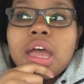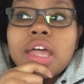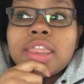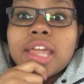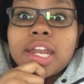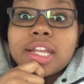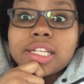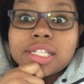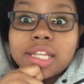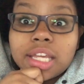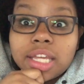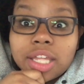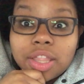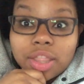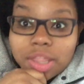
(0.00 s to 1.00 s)
And that is
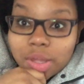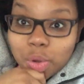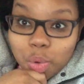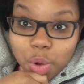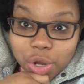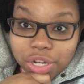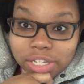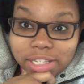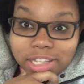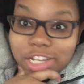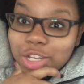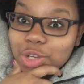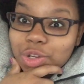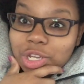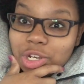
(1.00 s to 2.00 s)
like the worst thing
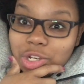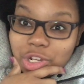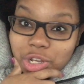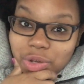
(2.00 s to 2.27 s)
you can do.